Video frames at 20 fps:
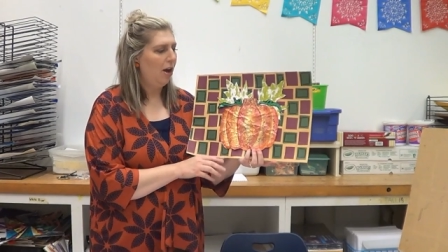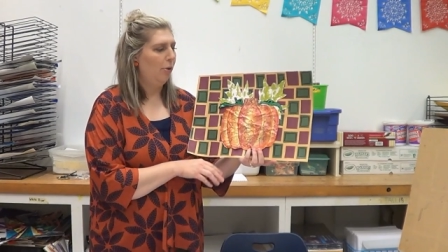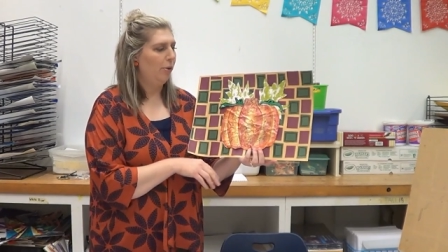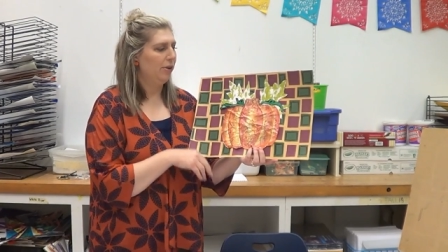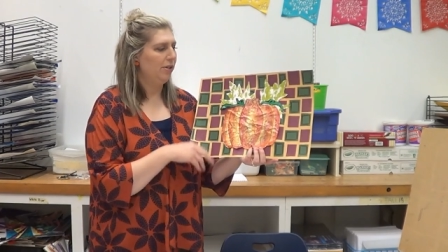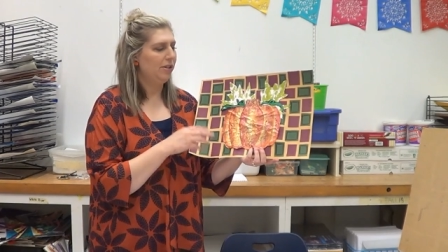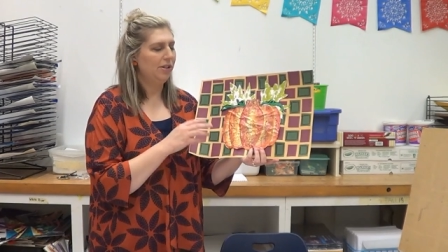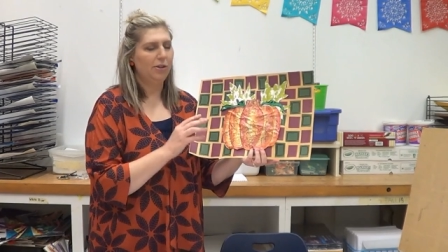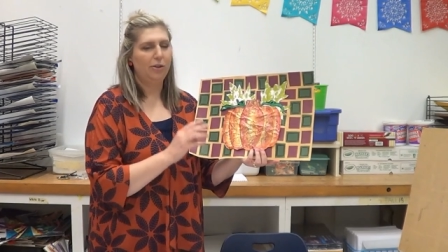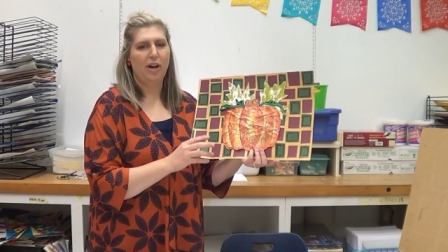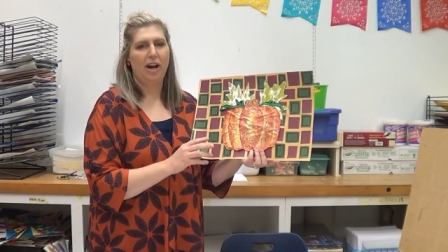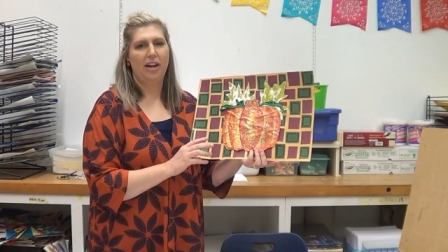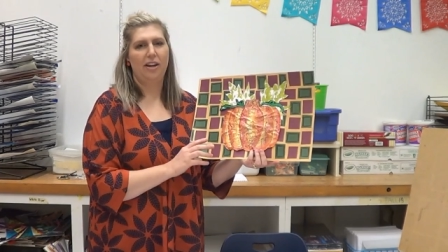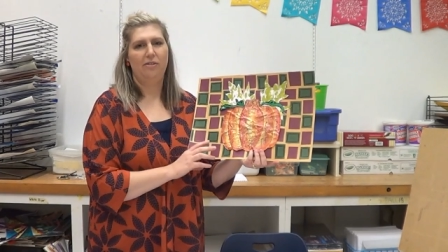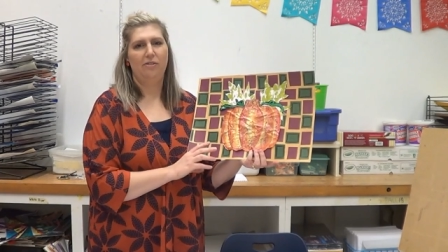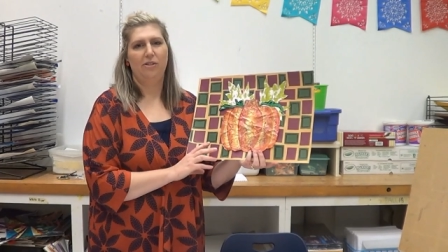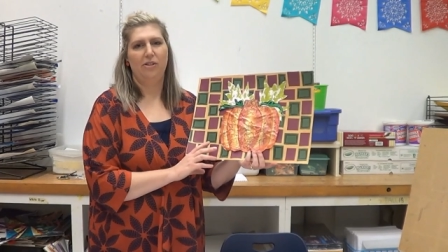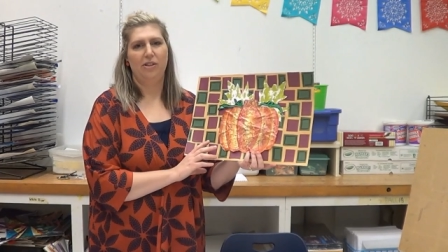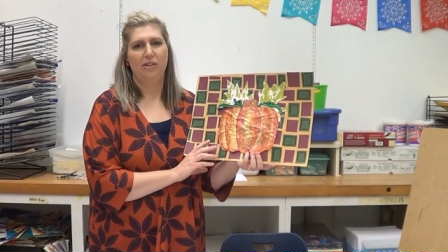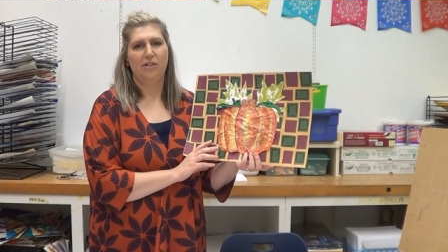we're still kind
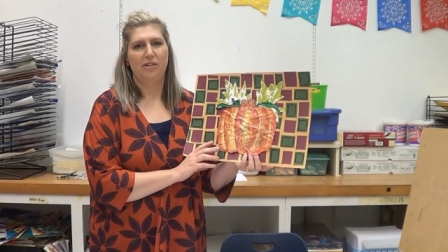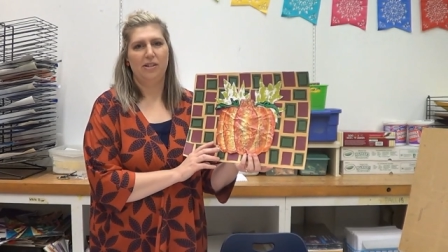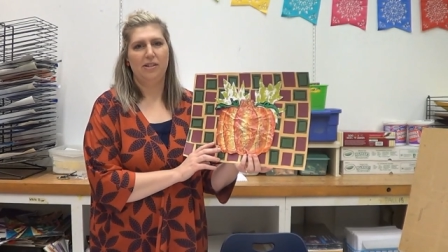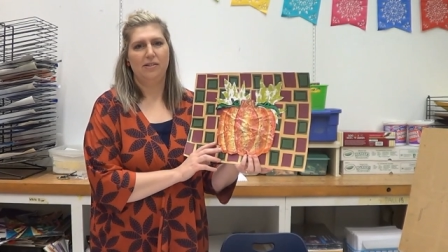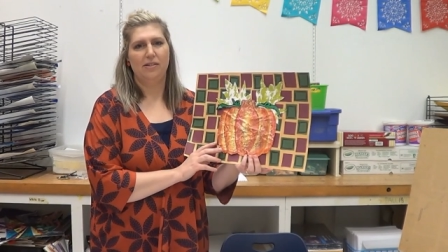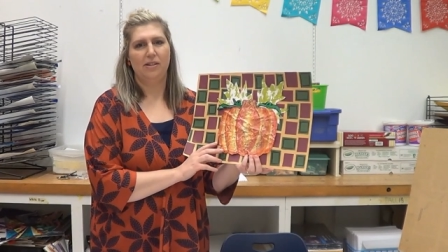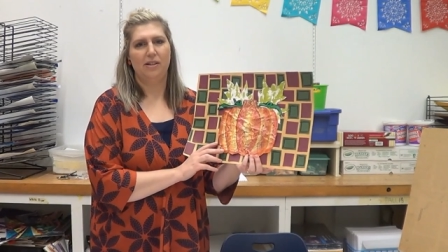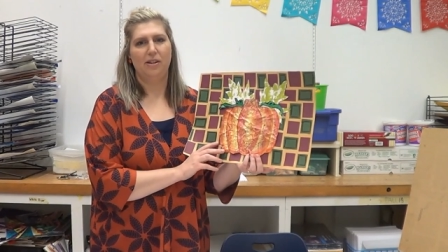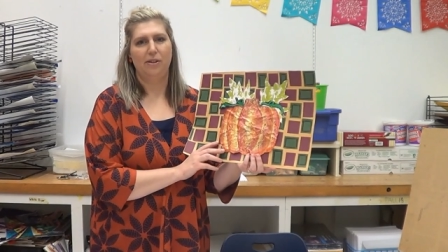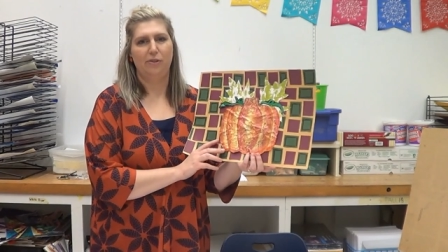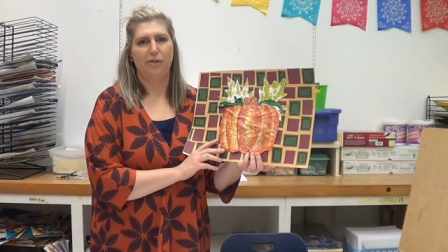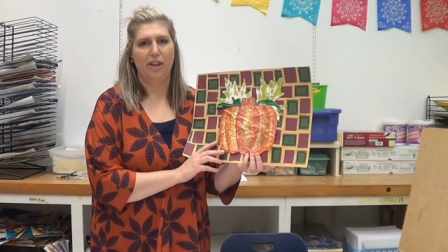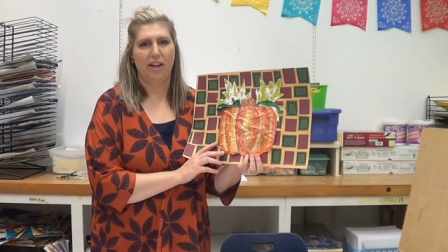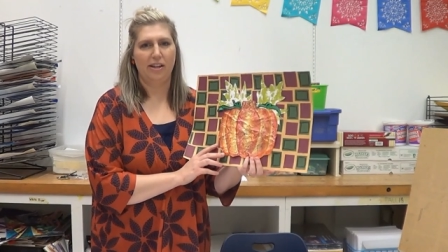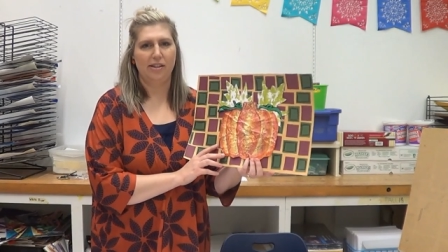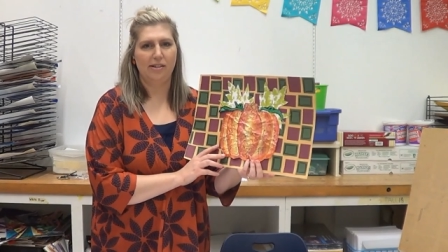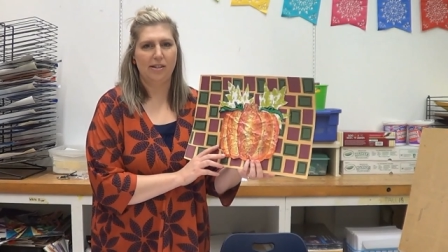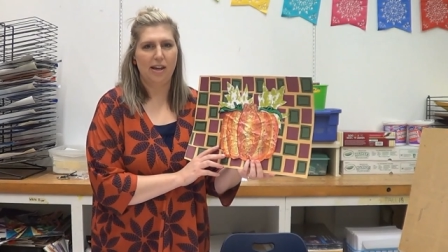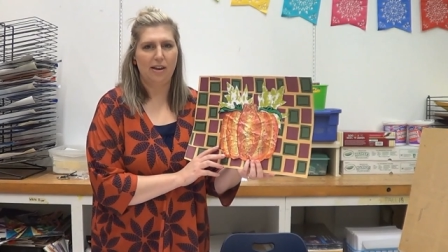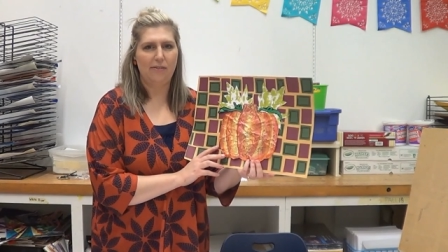of in the season of
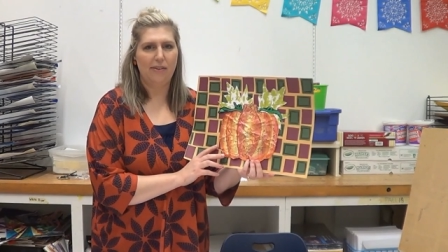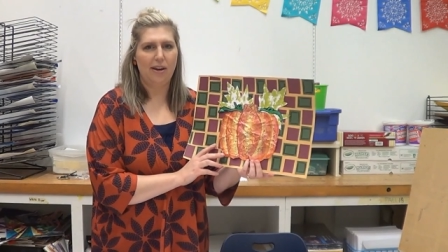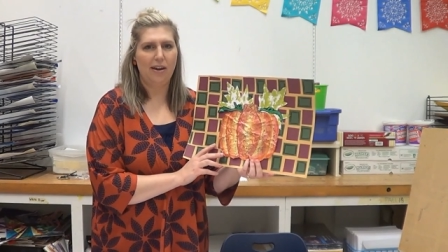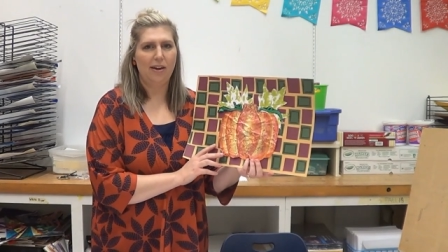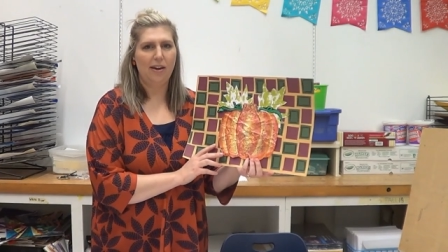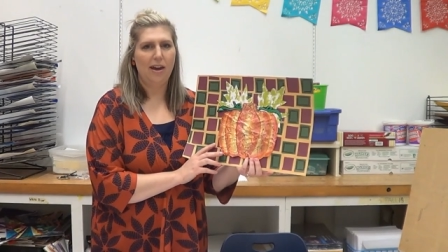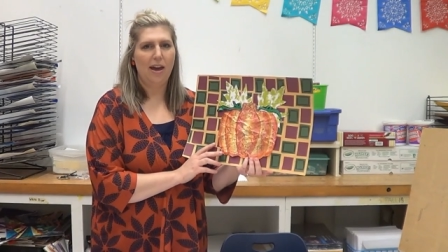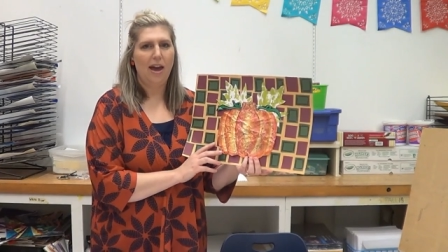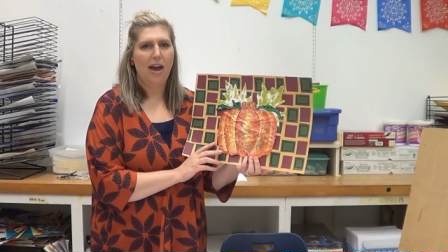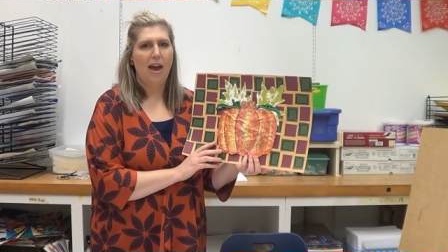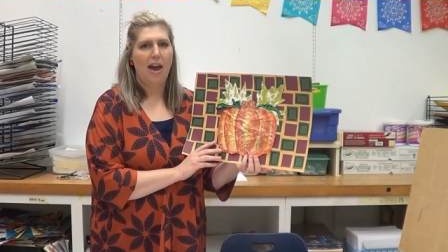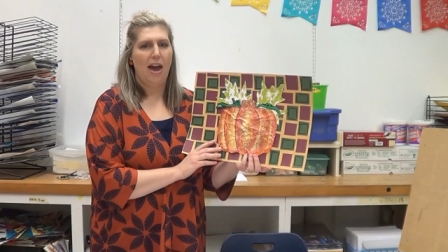Thanksgiving